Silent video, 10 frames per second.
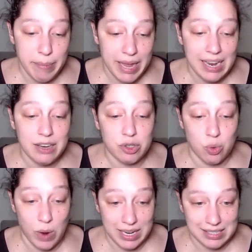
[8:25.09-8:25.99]
May
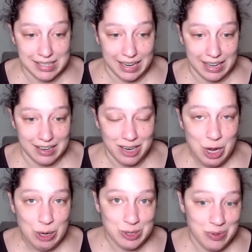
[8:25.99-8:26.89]
twenty-second.
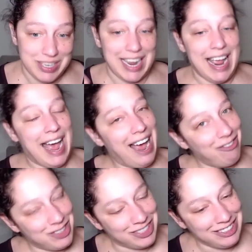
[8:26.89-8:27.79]
So the day
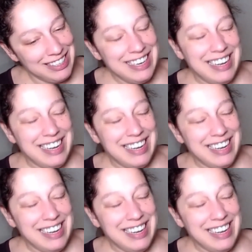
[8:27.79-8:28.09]
after